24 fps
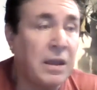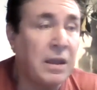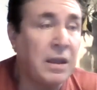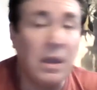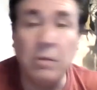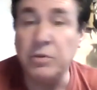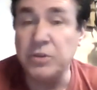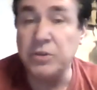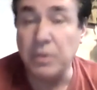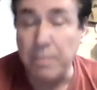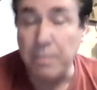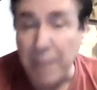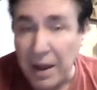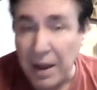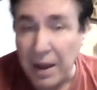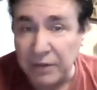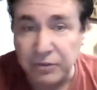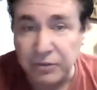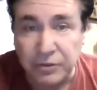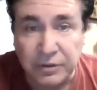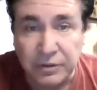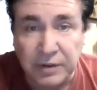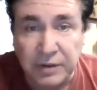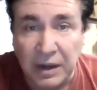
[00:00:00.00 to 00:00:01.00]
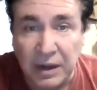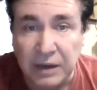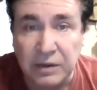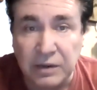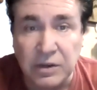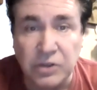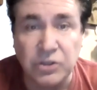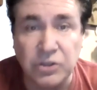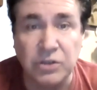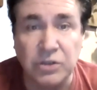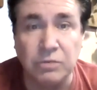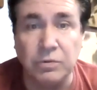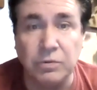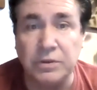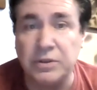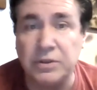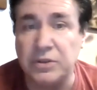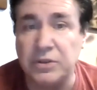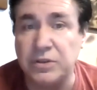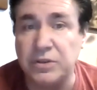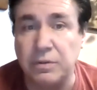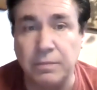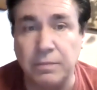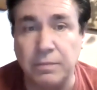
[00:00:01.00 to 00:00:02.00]
he was a master technician with
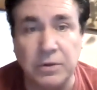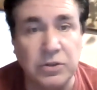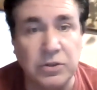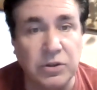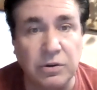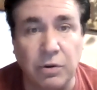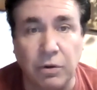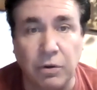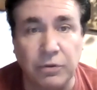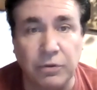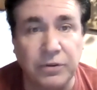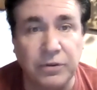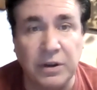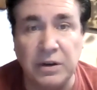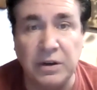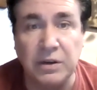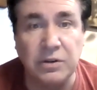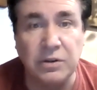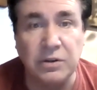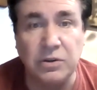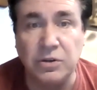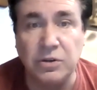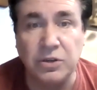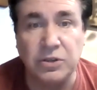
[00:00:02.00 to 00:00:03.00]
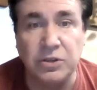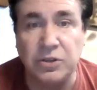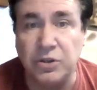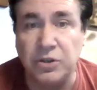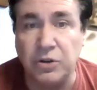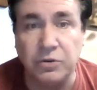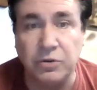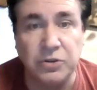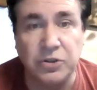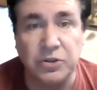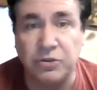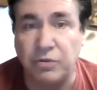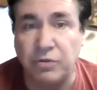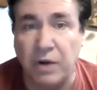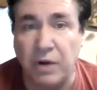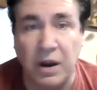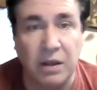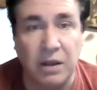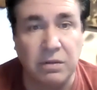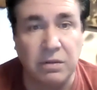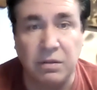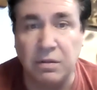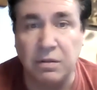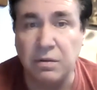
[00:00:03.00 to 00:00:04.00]
the submission holds. He didn't just use
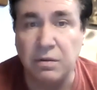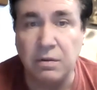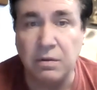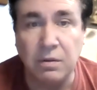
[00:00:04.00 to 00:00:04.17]
strength.